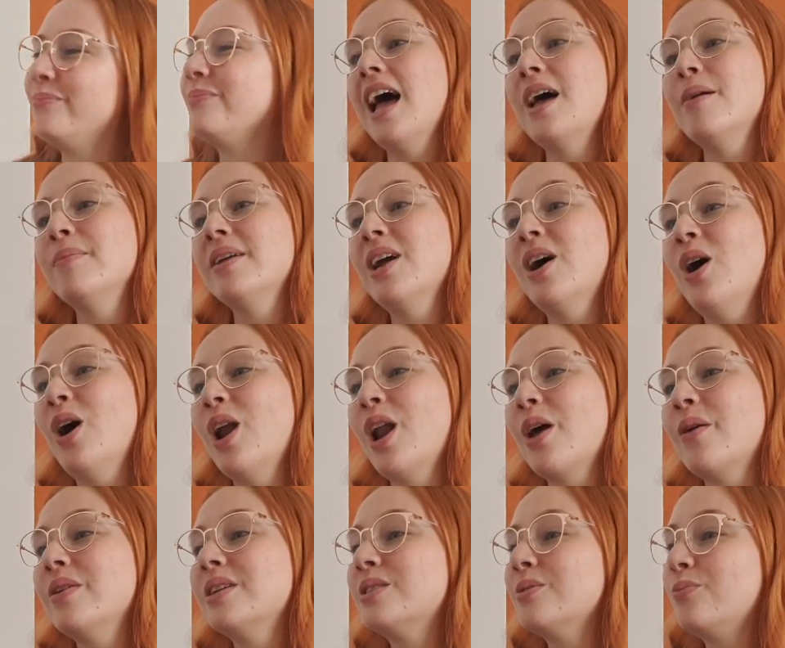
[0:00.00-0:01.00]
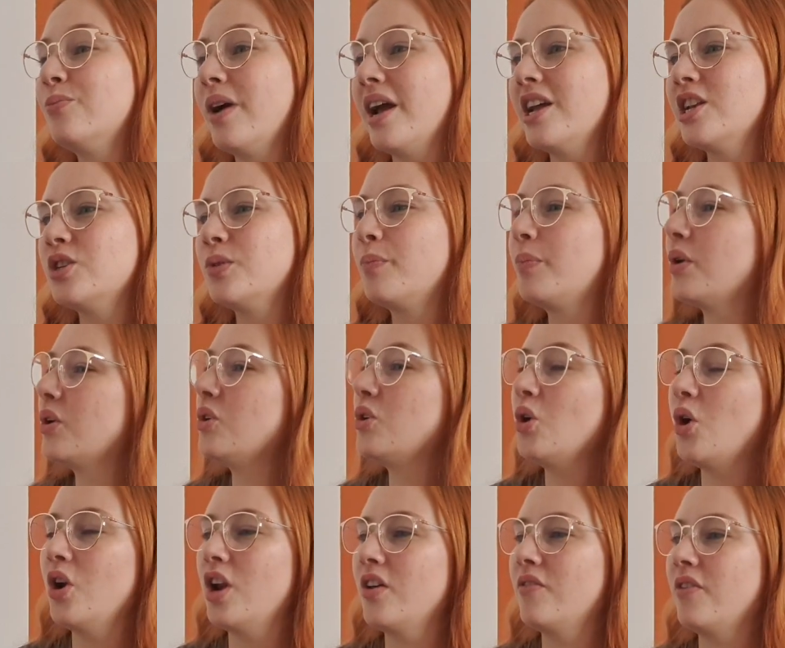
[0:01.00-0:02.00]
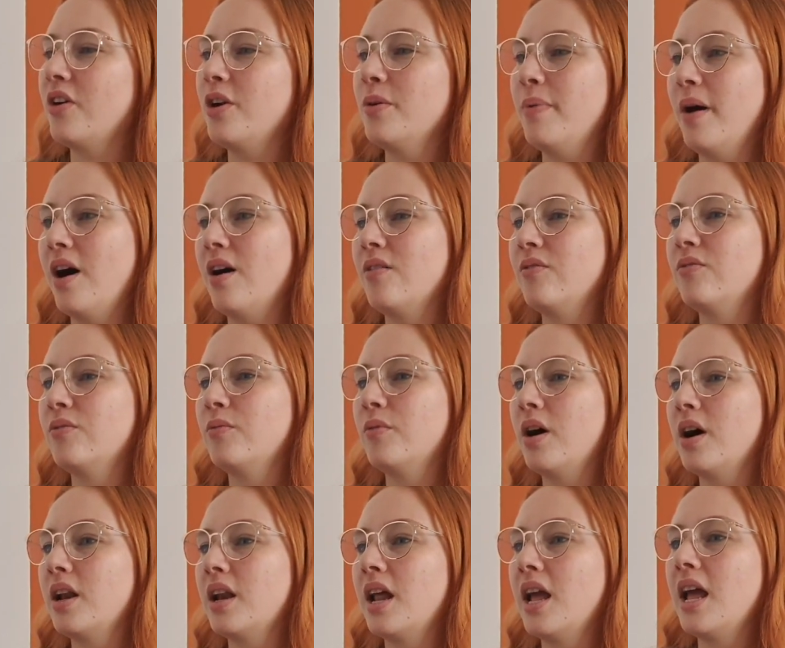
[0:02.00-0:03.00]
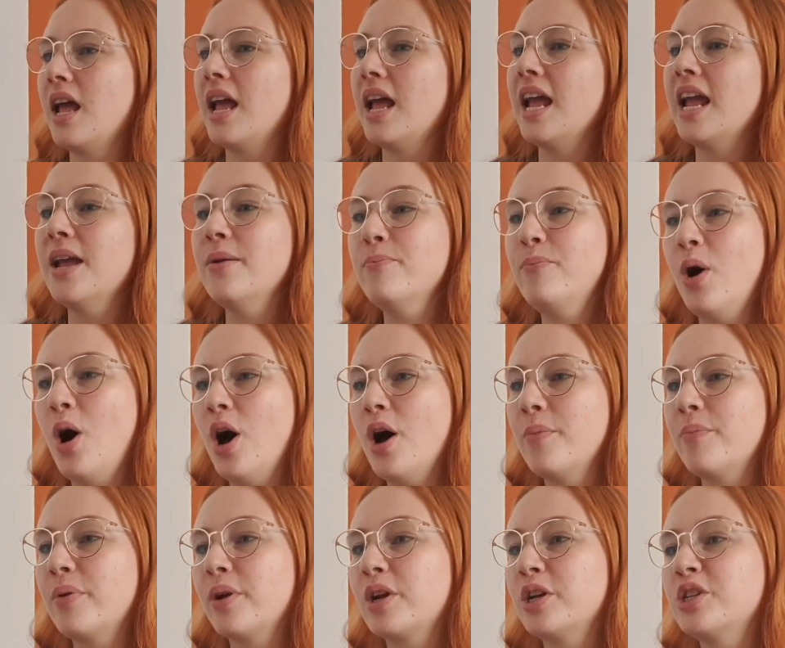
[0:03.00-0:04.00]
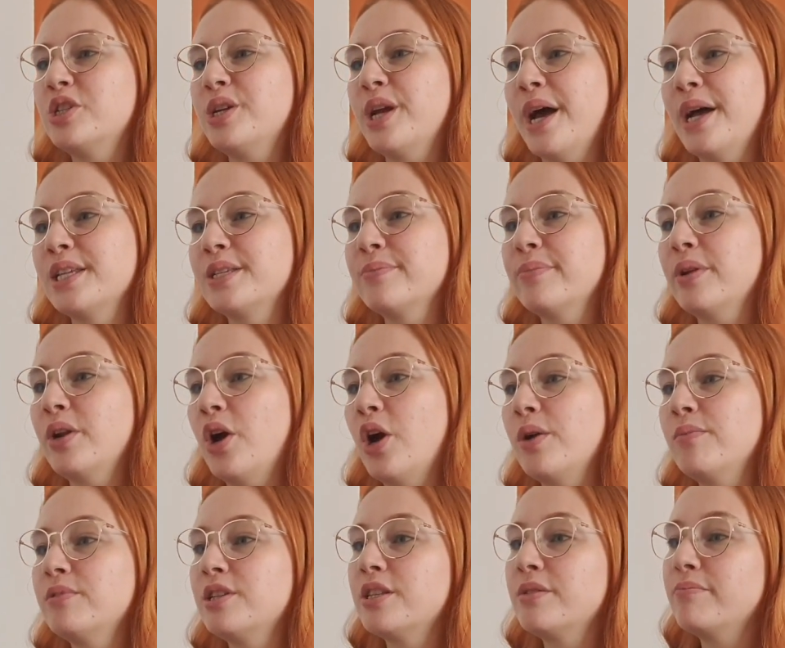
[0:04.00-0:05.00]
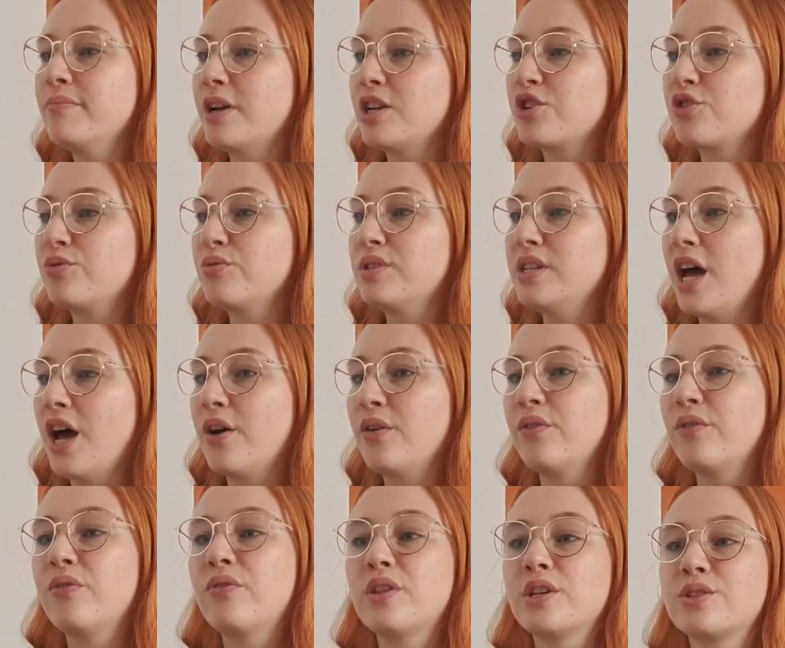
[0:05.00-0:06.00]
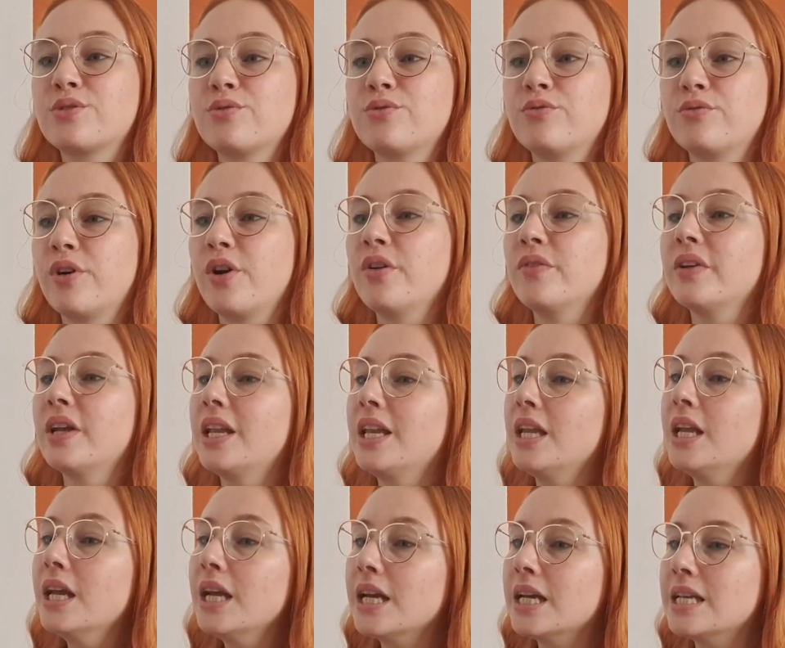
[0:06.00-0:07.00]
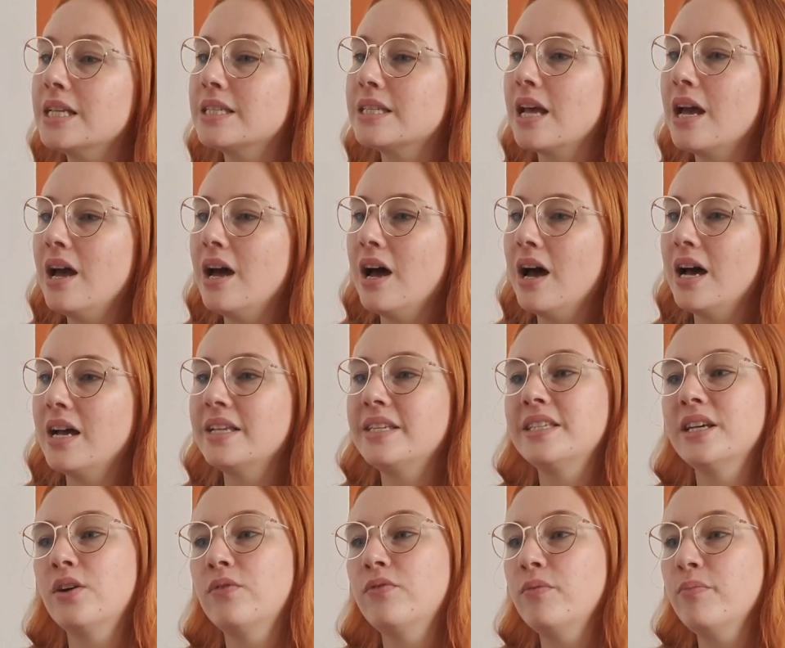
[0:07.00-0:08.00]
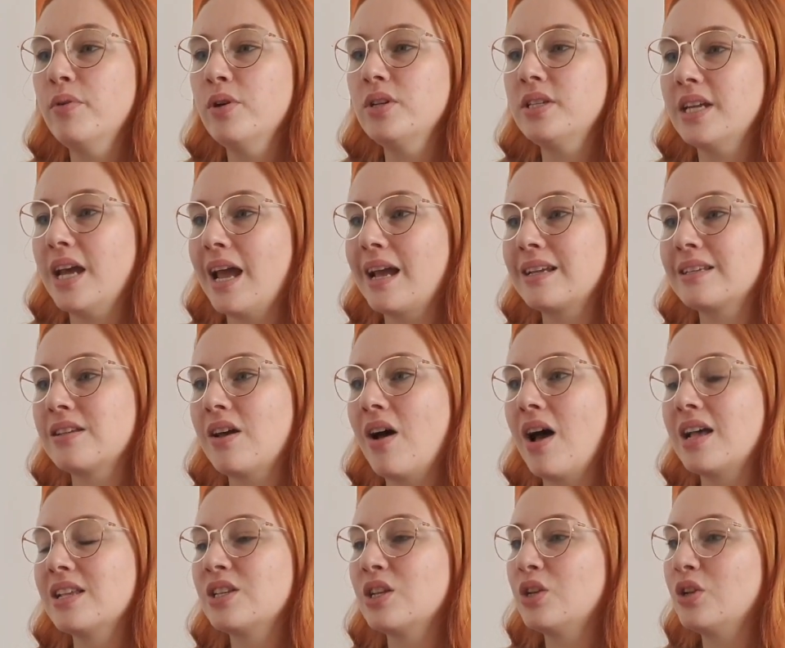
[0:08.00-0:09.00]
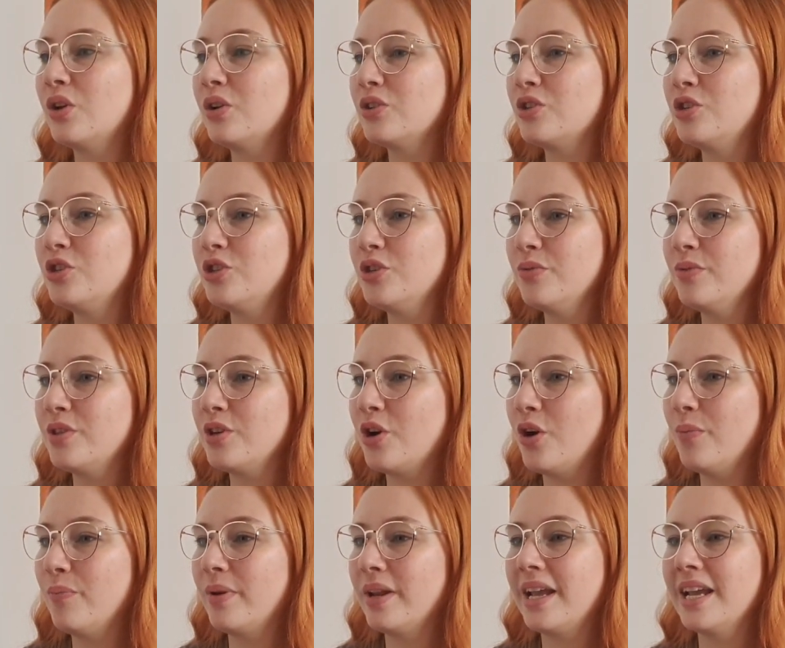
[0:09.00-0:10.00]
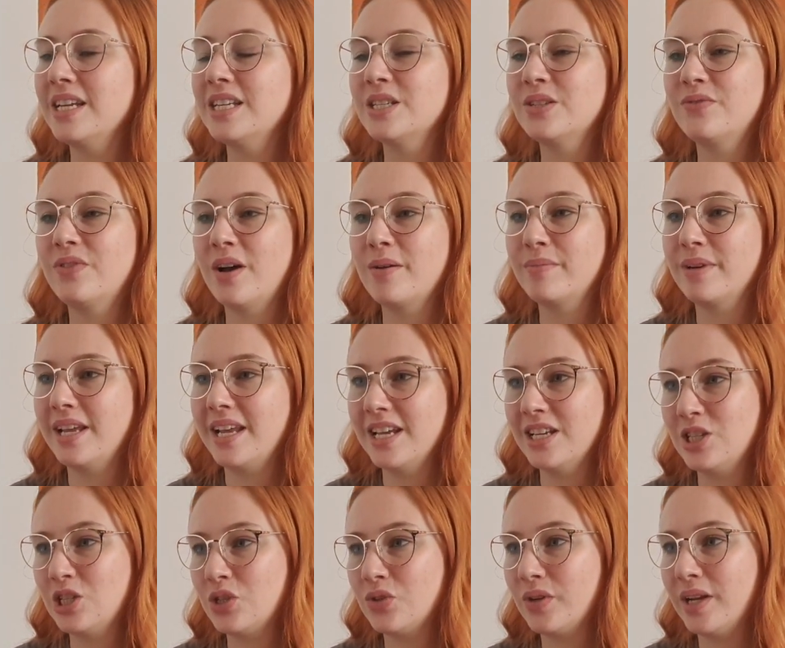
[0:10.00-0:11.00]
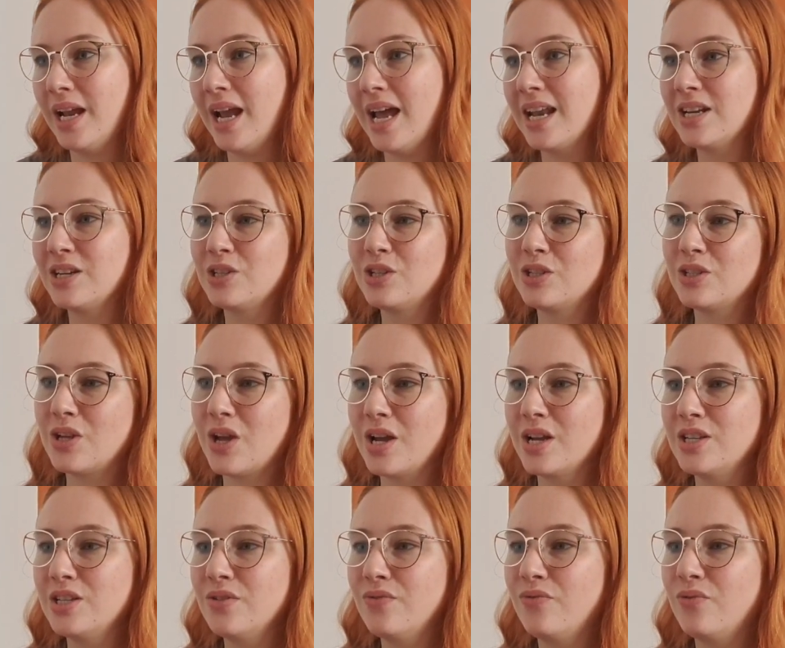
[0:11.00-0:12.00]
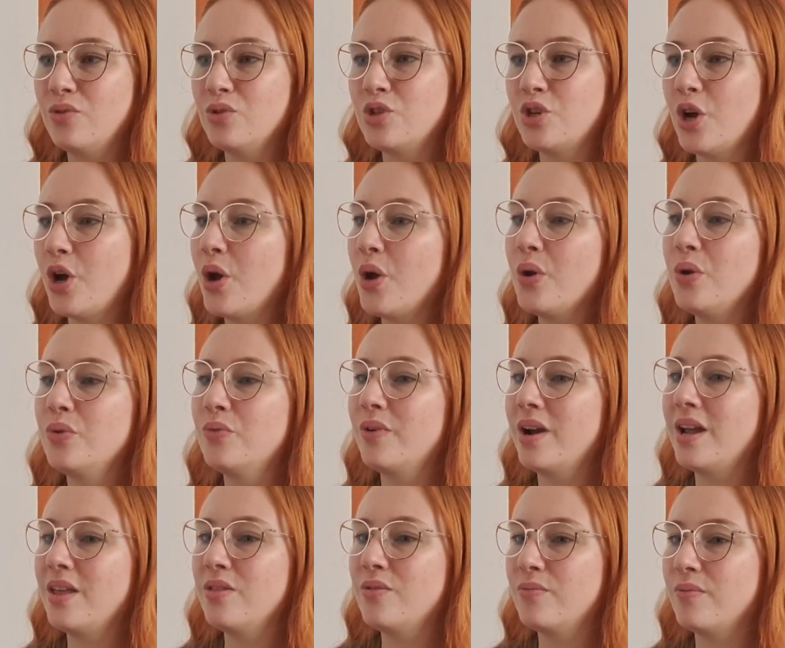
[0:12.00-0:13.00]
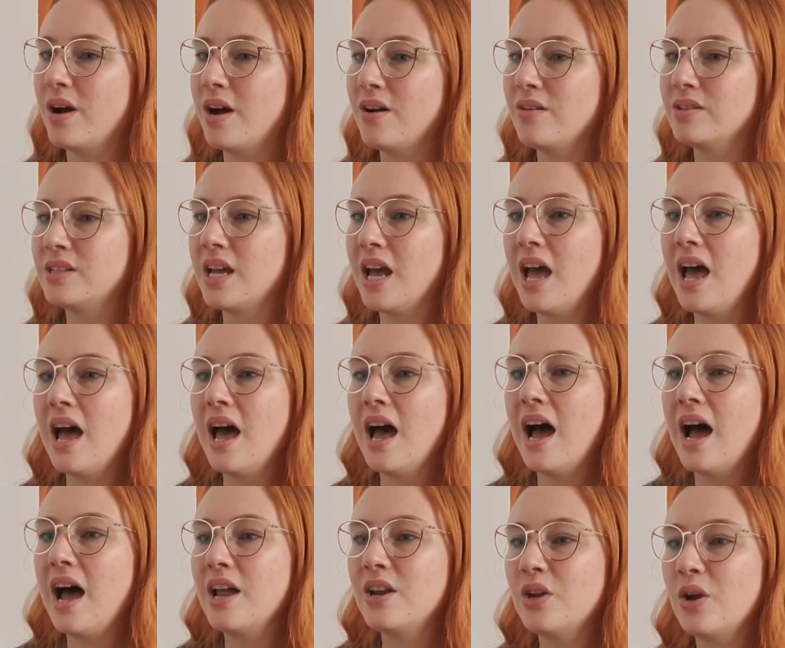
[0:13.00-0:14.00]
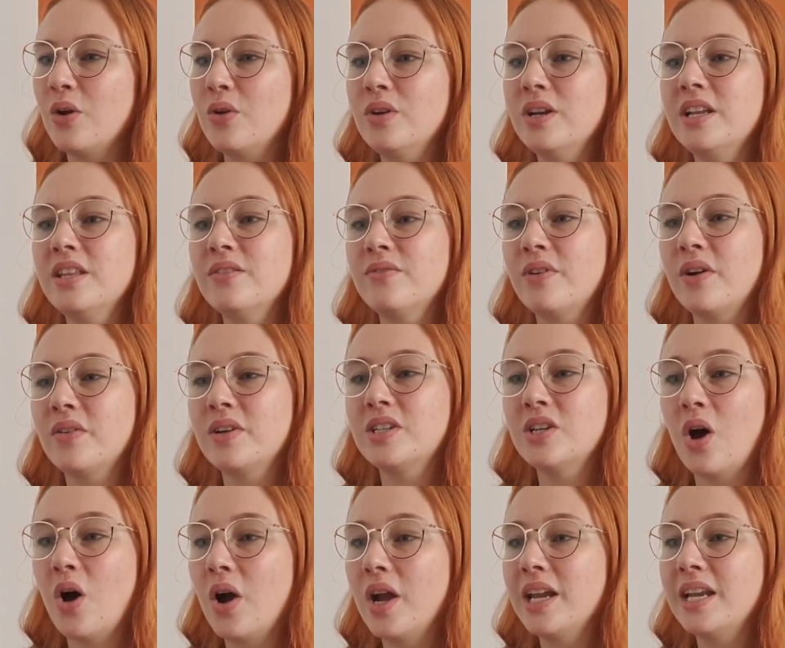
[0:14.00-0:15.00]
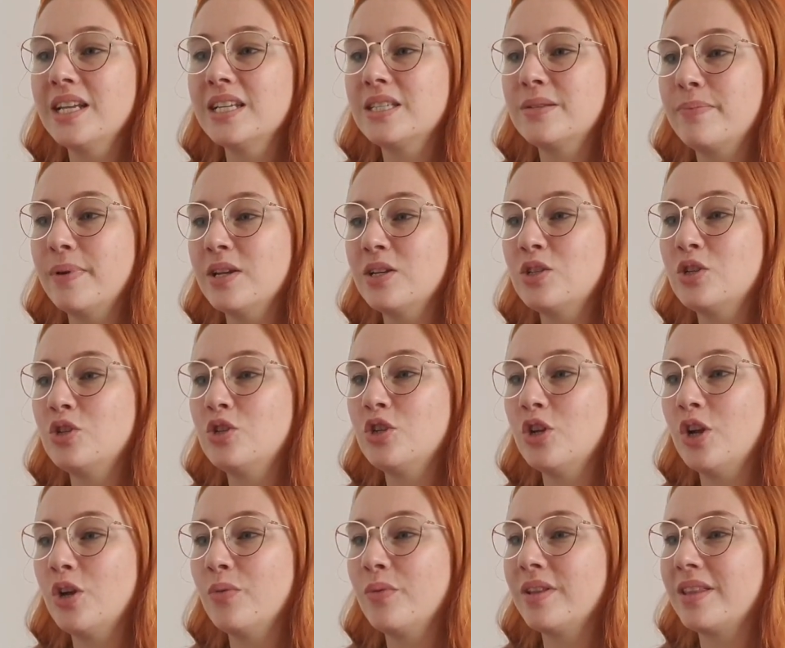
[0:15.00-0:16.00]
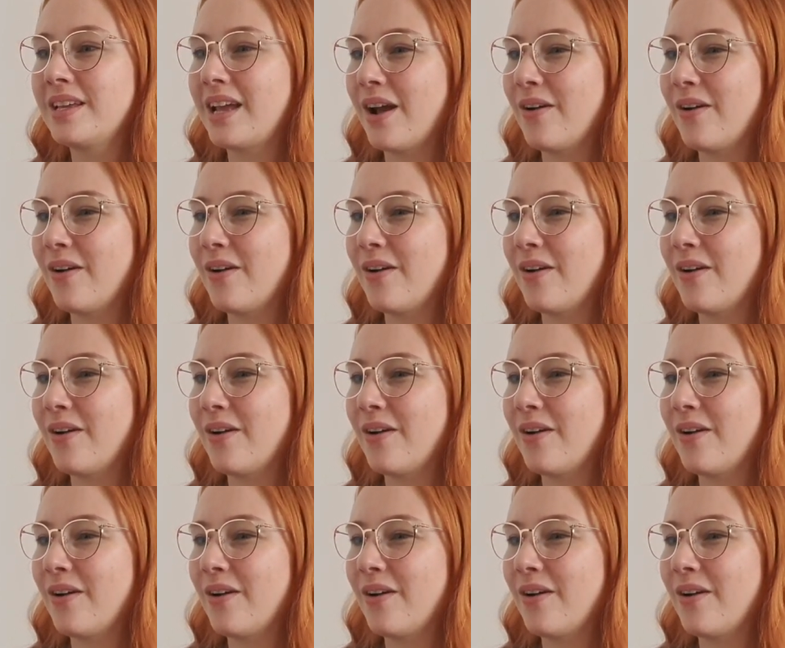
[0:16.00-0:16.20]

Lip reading: Emmy Harlow is a witch, but not a very powerful one. In part because she hasn't been home to the magical town of Thistle Grove in years. Her self-imposed exile has a lot to do with a complicated family history and a desire to forge her own way in the world, and only the very tiniest bit to do with